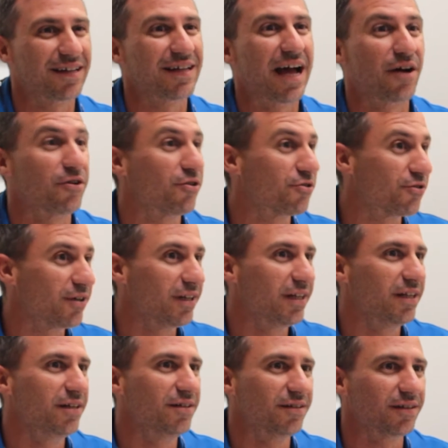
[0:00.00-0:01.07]
how you're
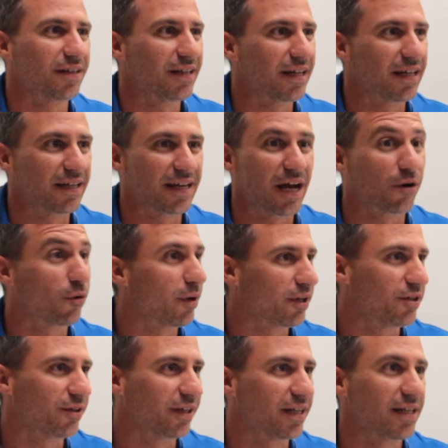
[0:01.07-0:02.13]
treated and how
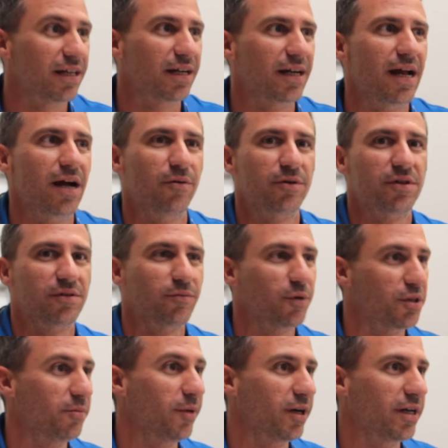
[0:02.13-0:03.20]
quick you can get in and out
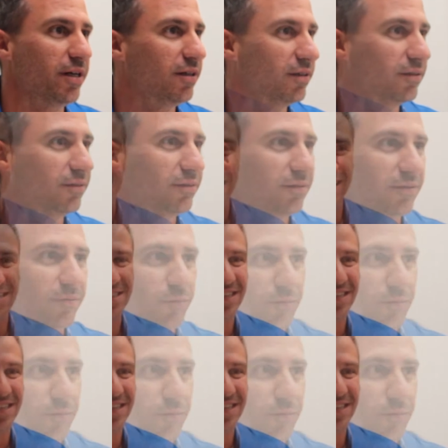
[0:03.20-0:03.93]
with the money. The